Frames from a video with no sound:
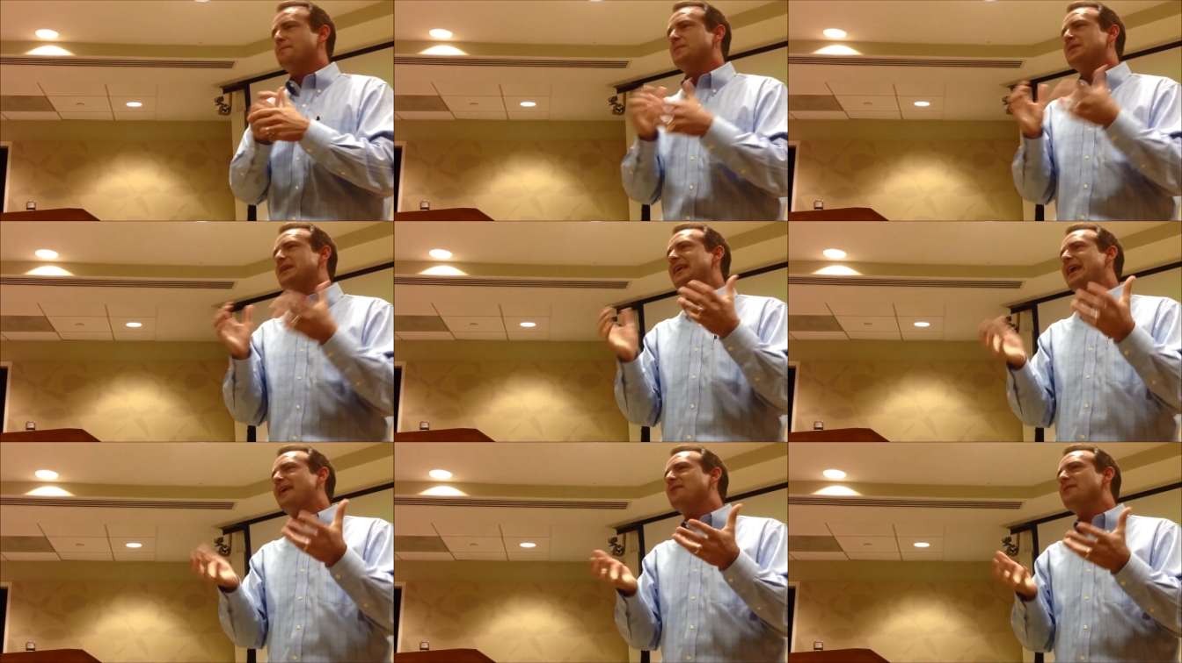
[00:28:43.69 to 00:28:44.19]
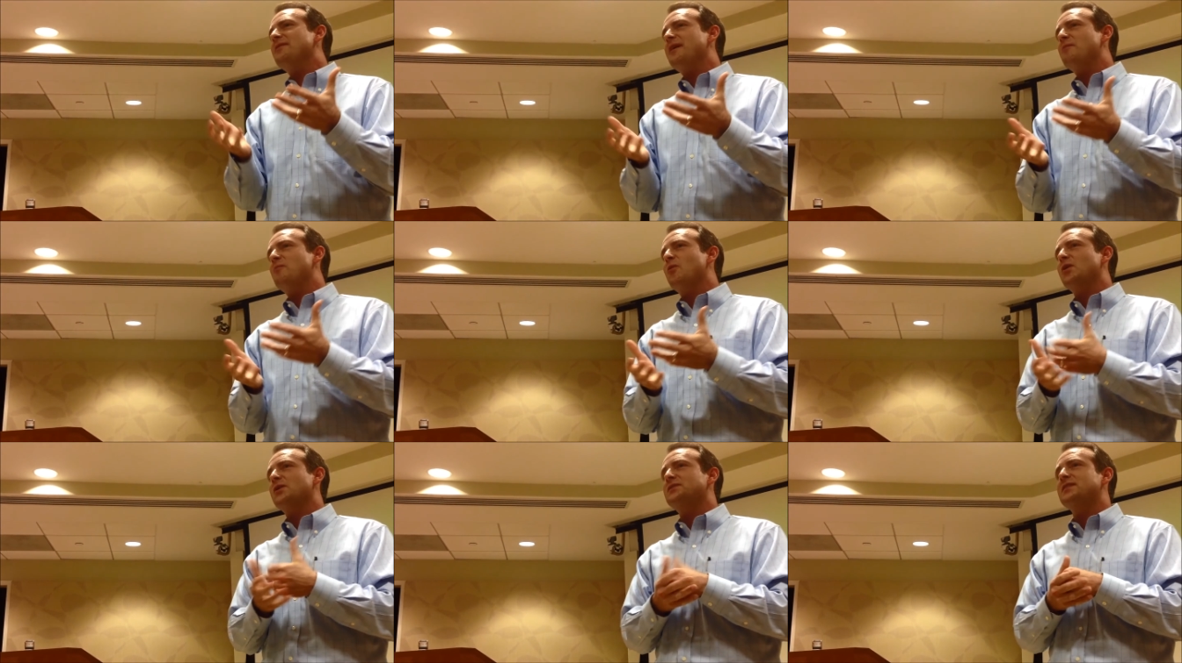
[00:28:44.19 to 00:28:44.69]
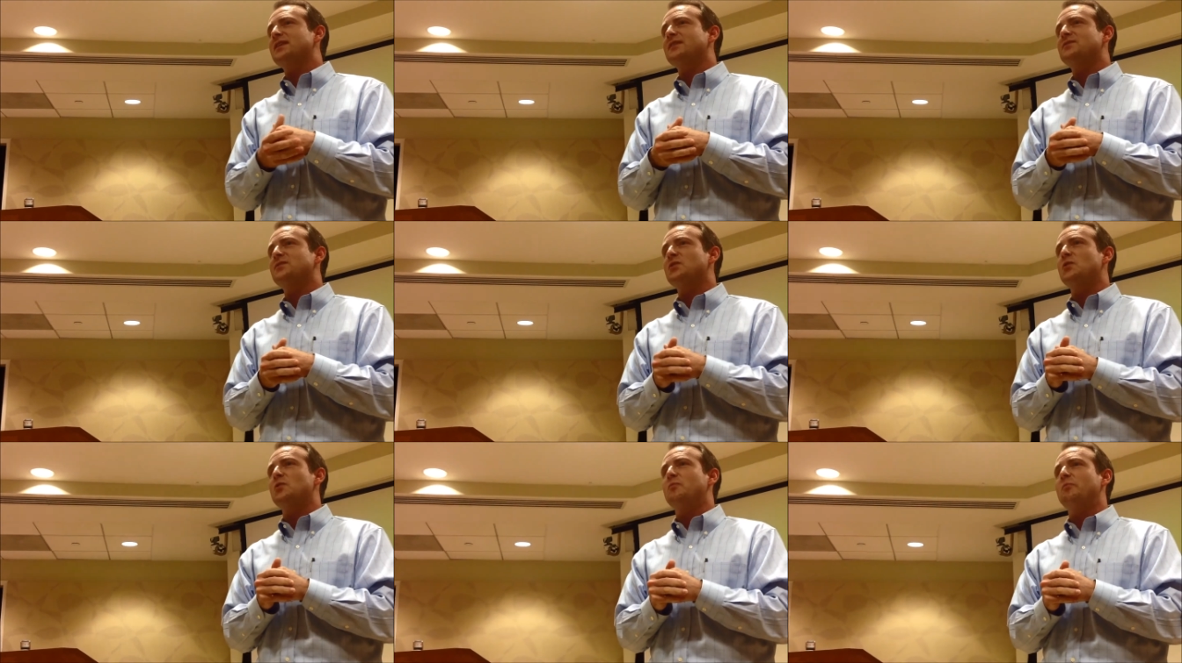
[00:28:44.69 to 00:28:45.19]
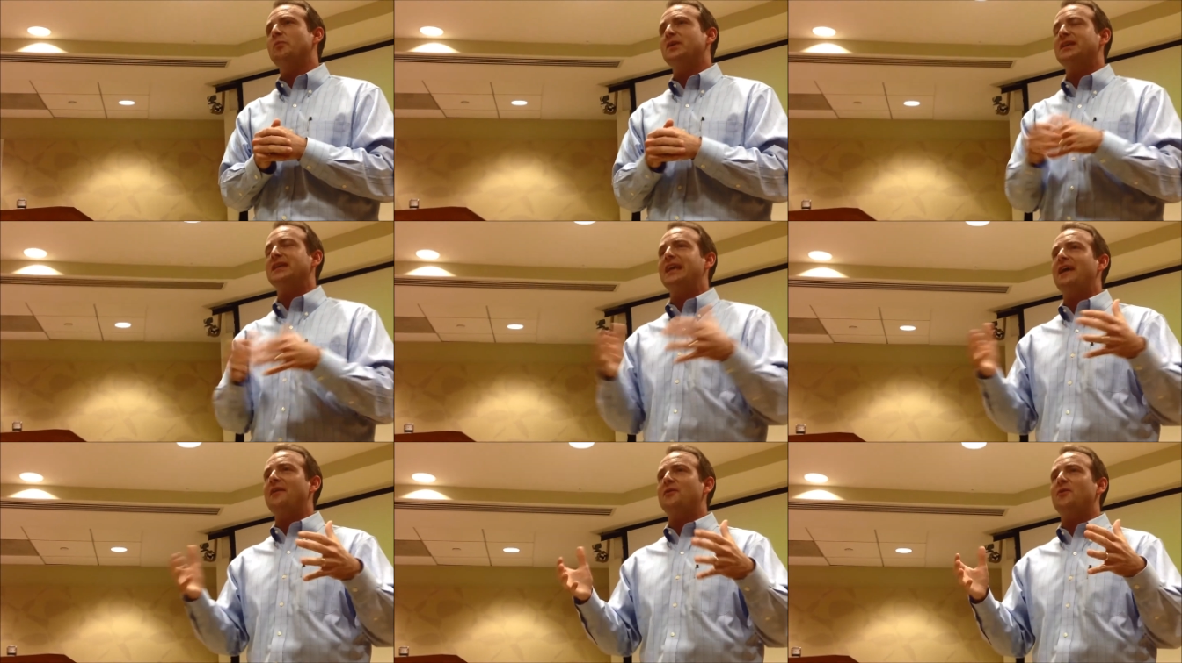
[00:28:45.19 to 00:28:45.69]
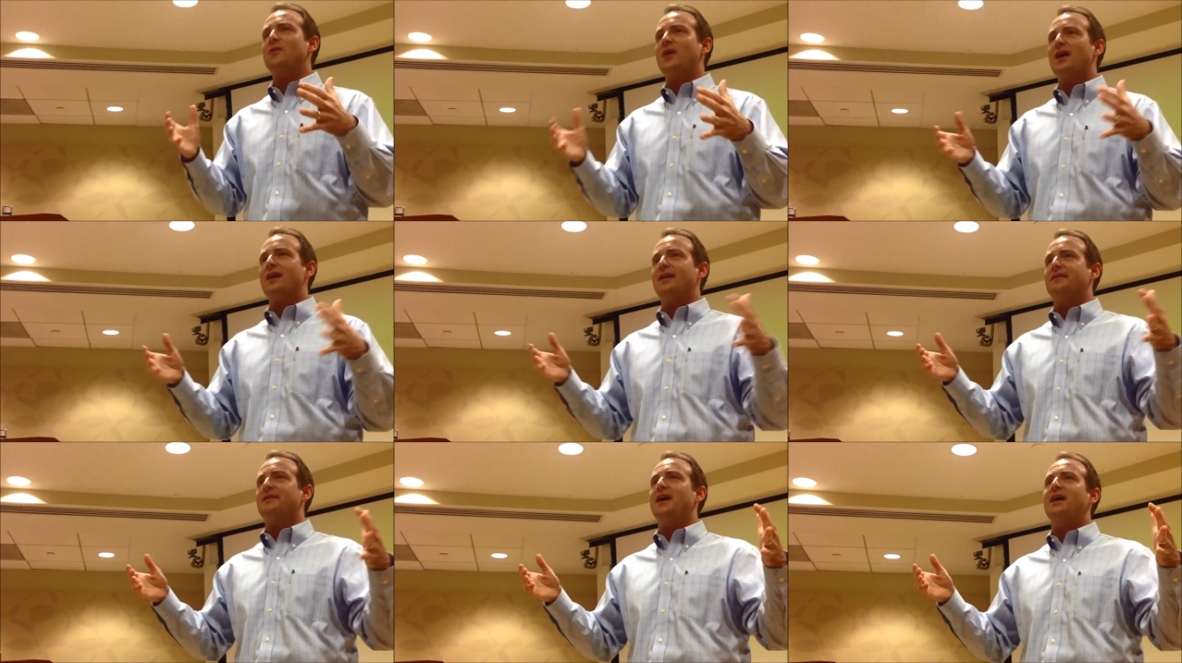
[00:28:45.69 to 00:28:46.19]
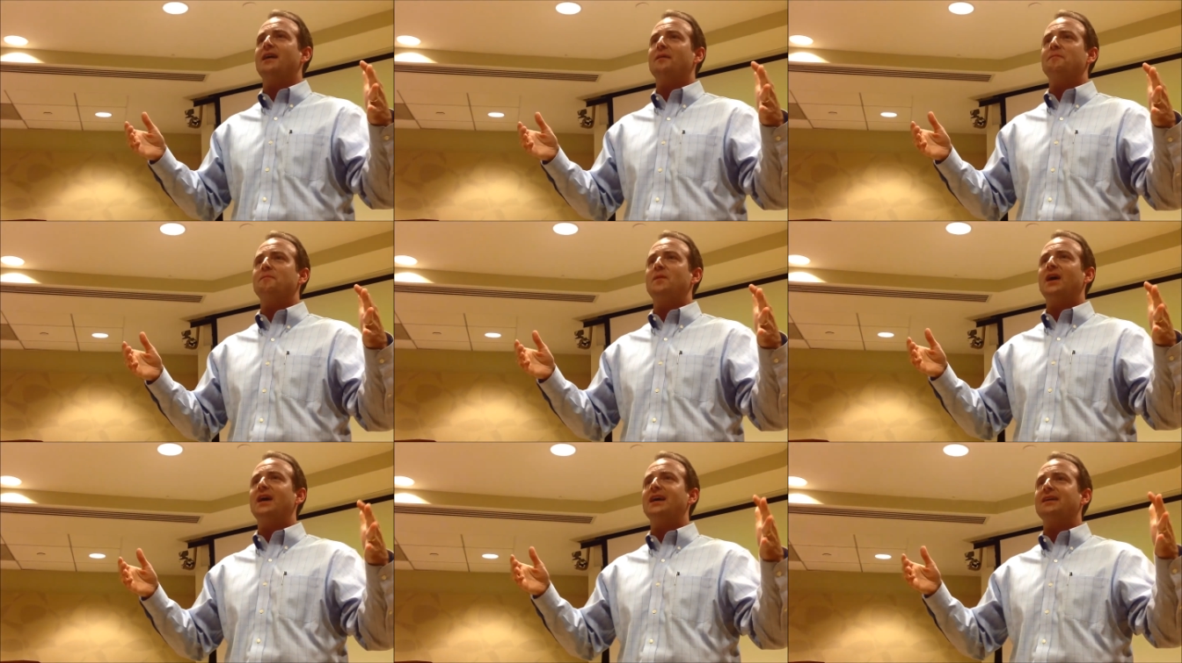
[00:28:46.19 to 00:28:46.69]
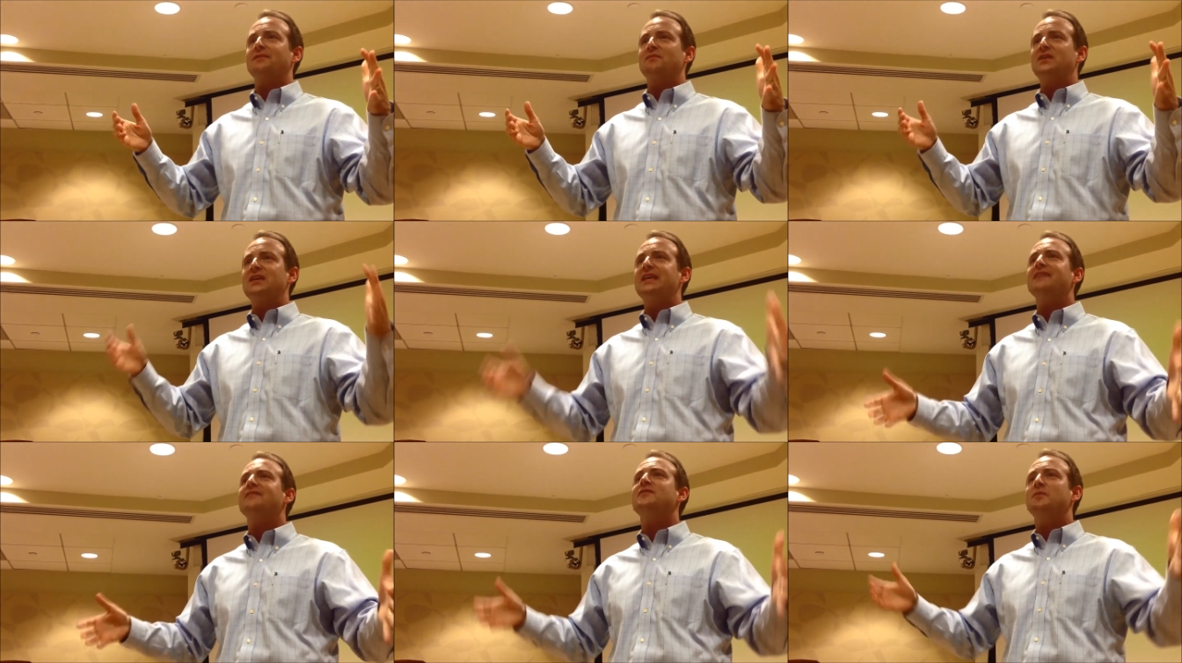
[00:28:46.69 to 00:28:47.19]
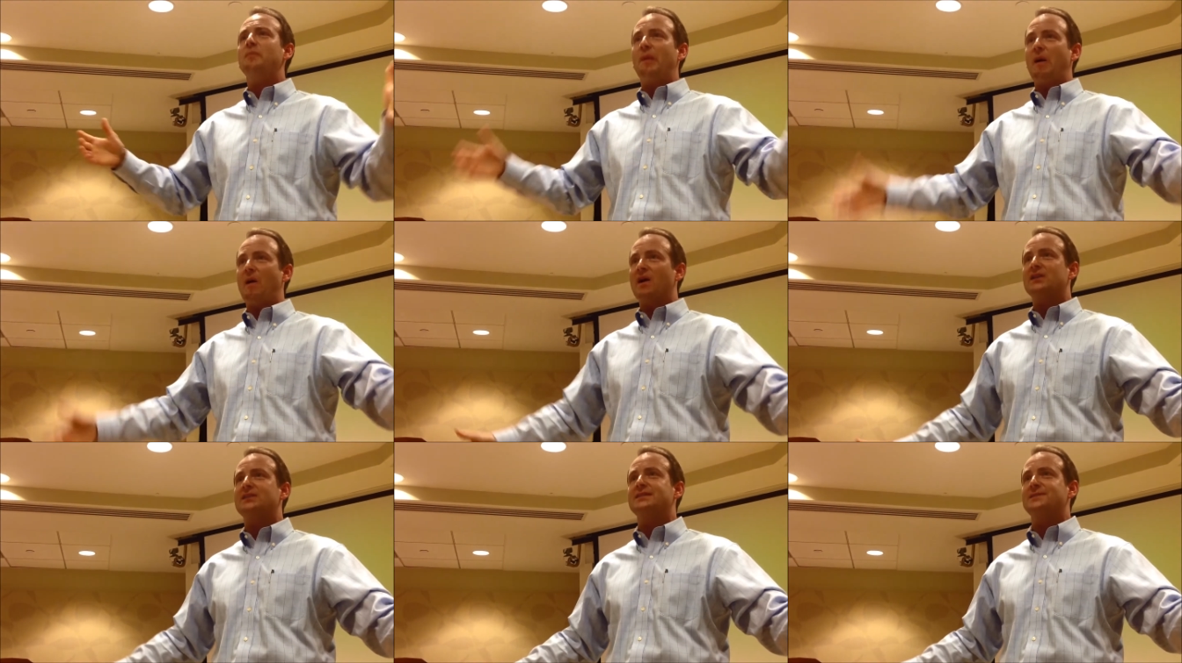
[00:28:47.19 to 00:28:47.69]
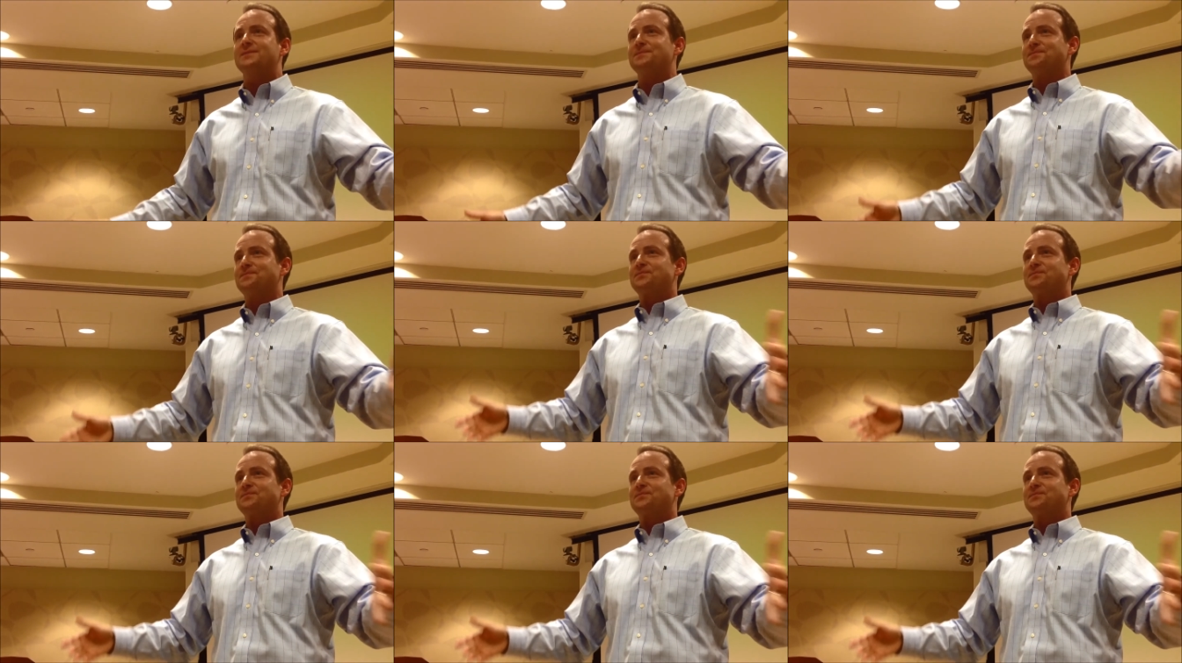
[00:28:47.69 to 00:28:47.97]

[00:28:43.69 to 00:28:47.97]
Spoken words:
together they worked to put together a gift box.